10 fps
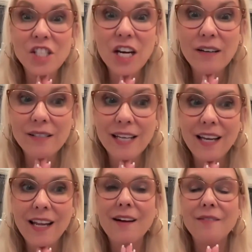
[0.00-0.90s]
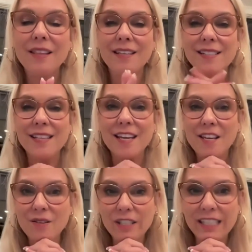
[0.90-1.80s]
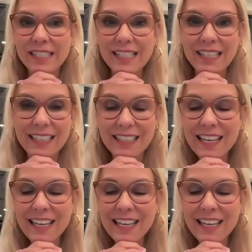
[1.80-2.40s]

shares a lot with us. Thank you, Jessica.